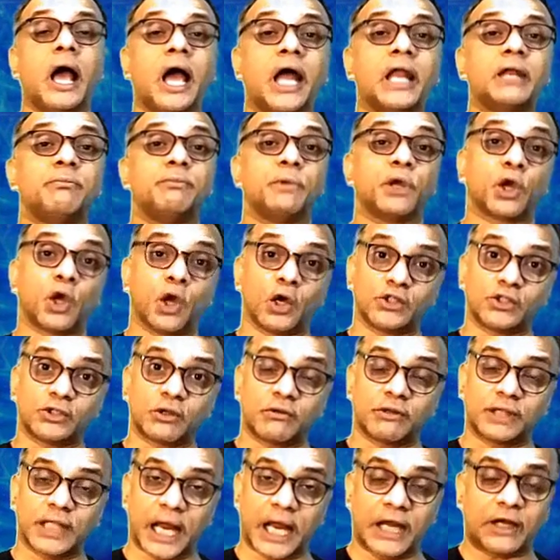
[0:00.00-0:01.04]
And because
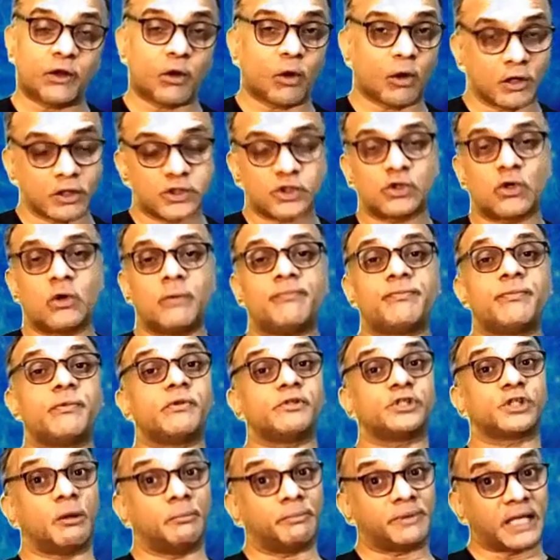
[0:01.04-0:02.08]
of that also,
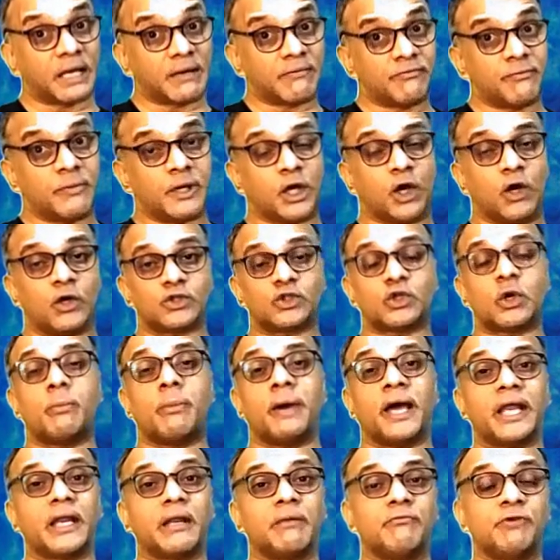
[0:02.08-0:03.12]
sometimes because you're
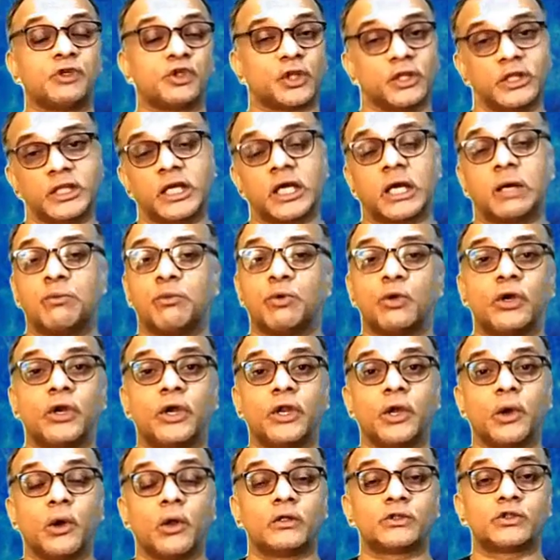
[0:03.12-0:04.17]
marrying within the
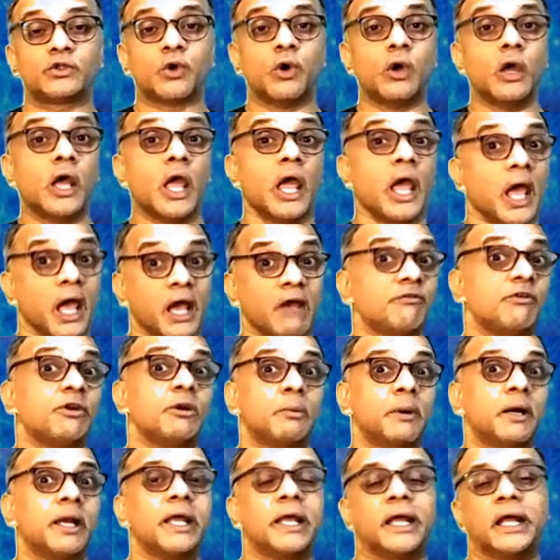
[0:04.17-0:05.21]
community also,
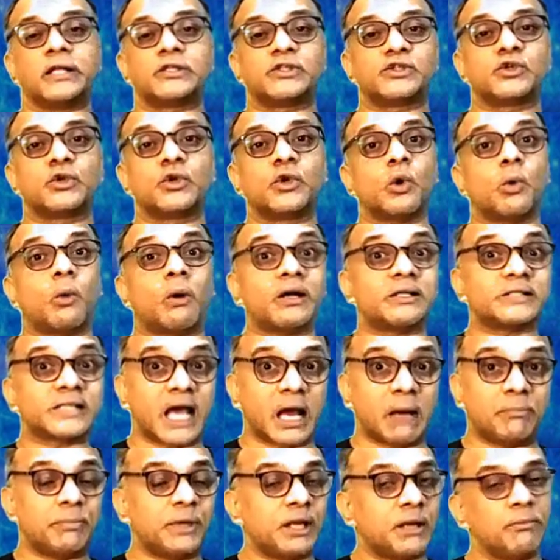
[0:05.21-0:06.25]
everybody gets to know what's
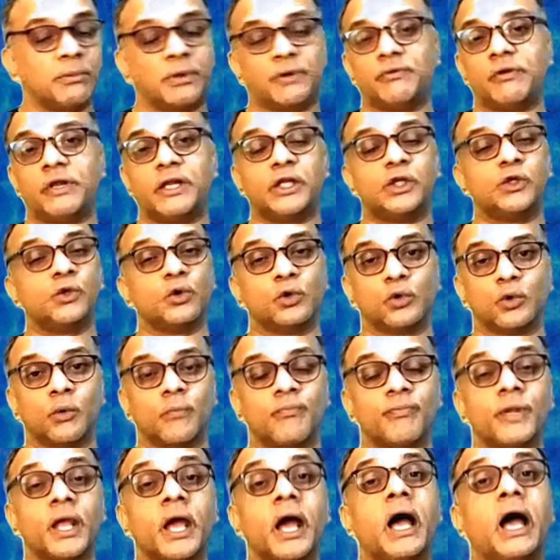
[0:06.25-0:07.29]
happening between you
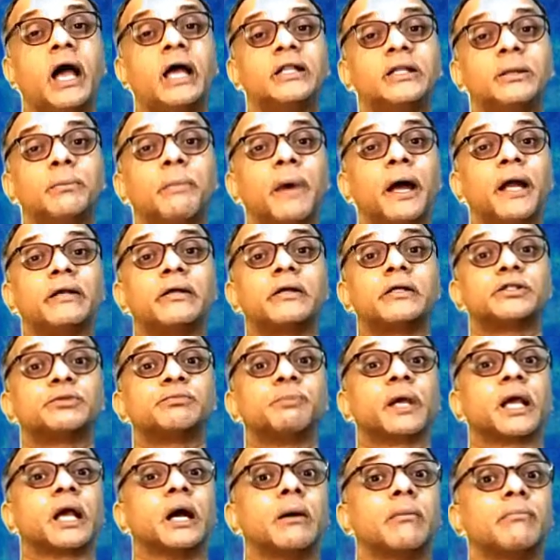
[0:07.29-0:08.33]
two, and the
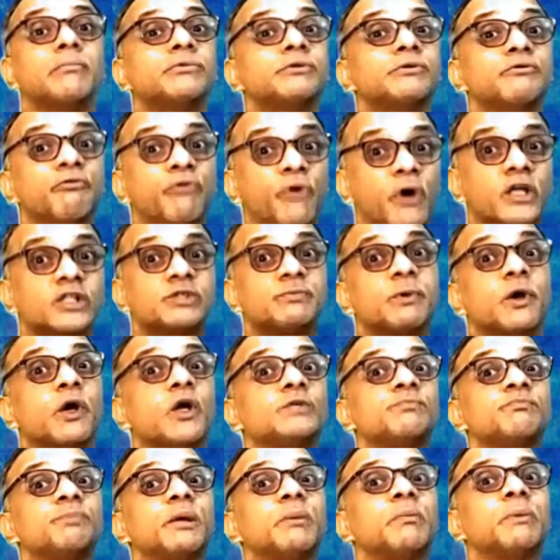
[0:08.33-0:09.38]
matters becomes worse
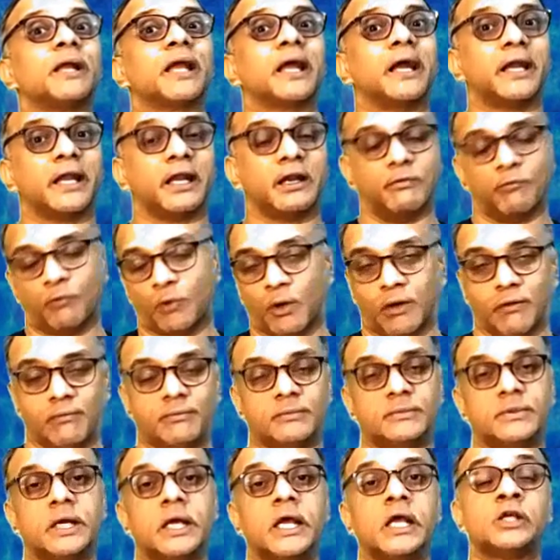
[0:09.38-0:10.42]
because people get
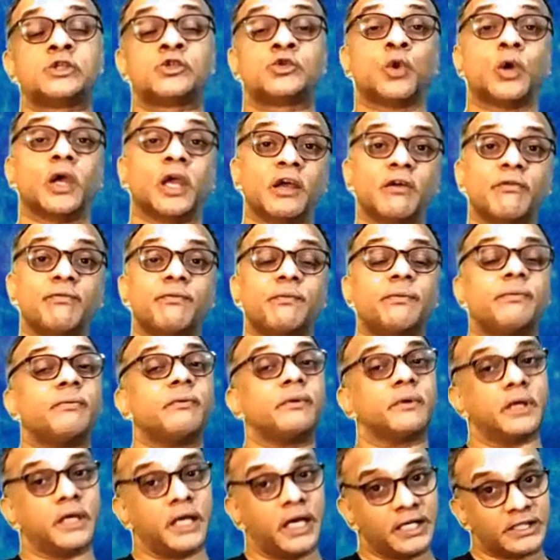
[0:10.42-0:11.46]
involved. So if
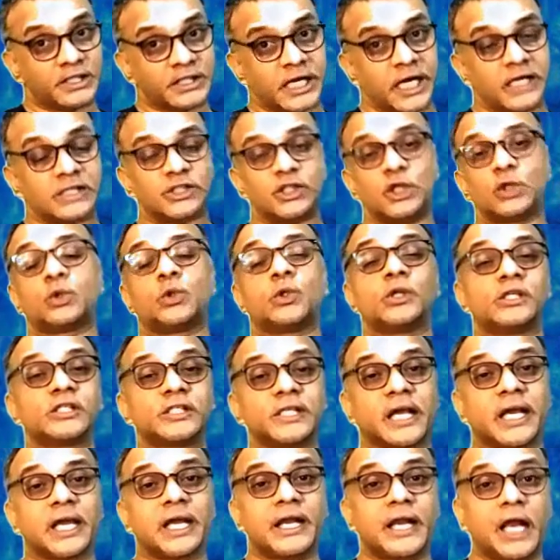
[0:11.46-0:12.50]
it gets into the
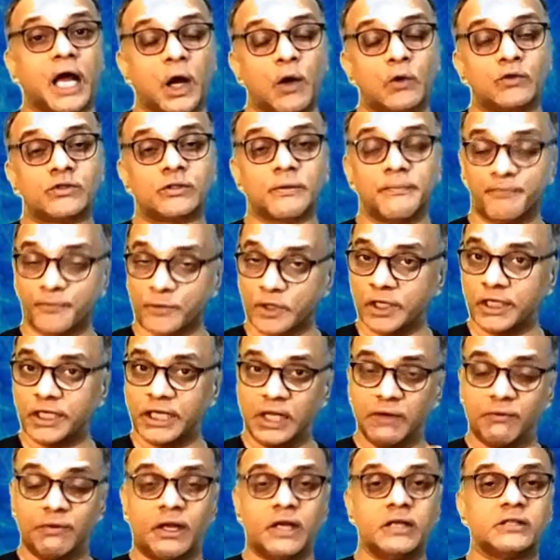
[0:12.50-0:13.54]
second house, the
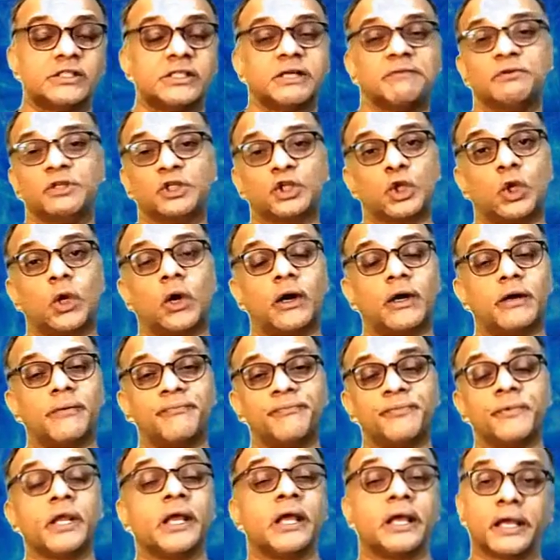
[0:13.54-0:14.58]
D1 seventh lord
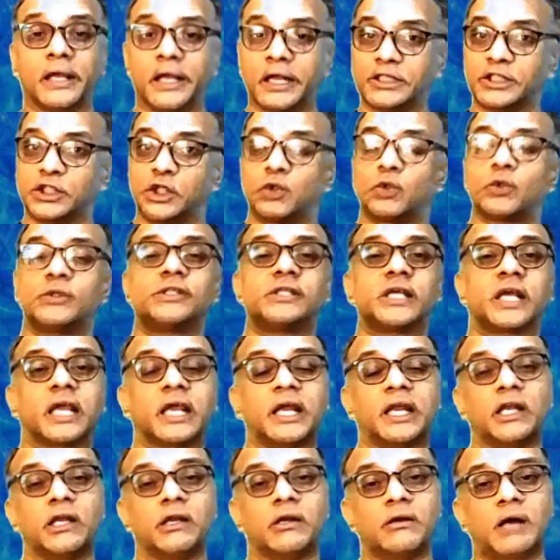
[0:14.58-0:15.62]
gets into the
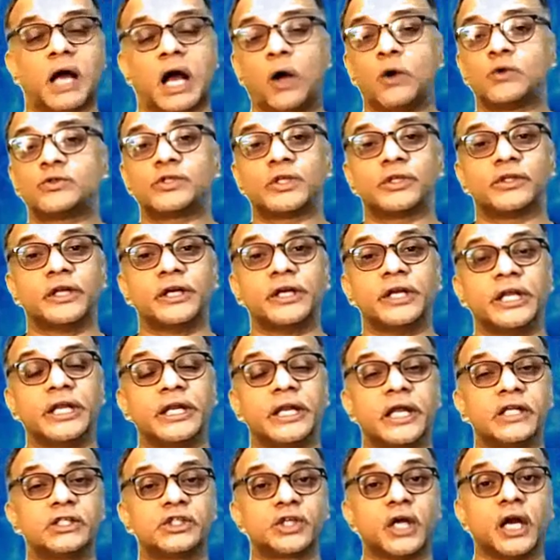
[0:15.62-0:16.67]
second house in the
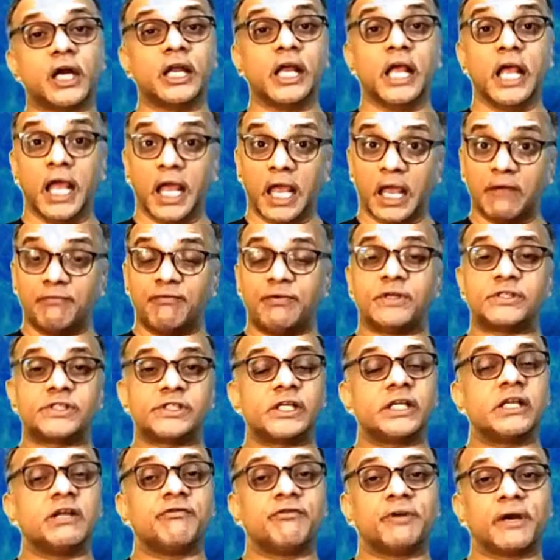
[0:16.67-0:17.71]
D9 chart, if
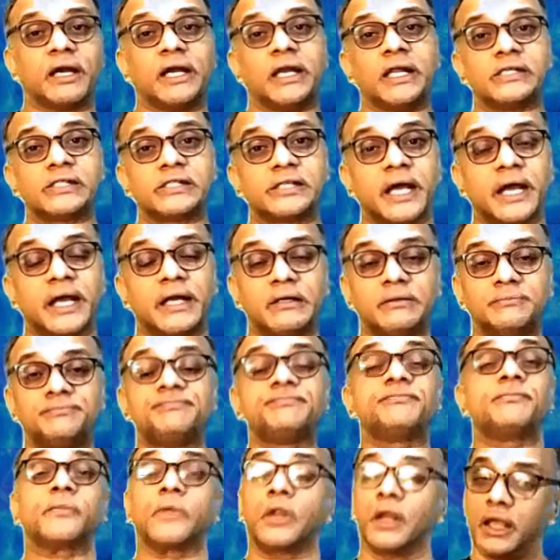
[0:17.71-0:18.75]
it's in the friendly sign,
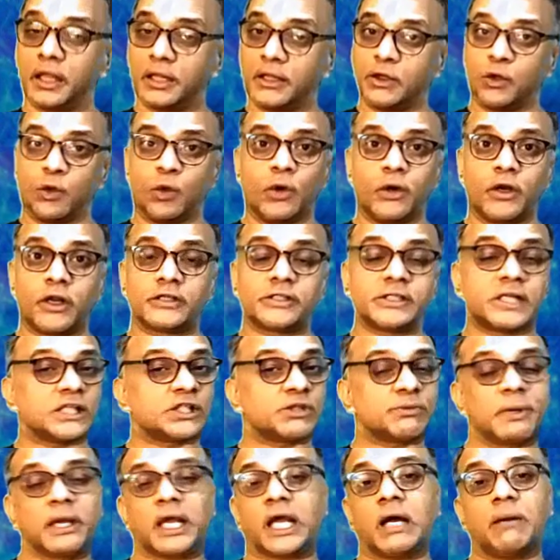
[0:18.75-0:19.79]
good
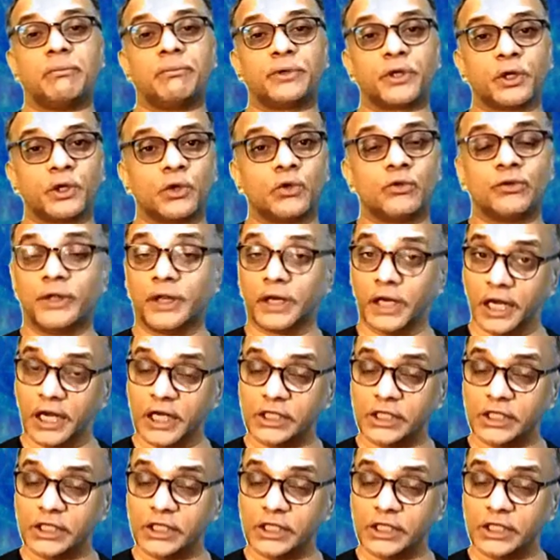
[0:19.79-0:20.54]
results may come to you, the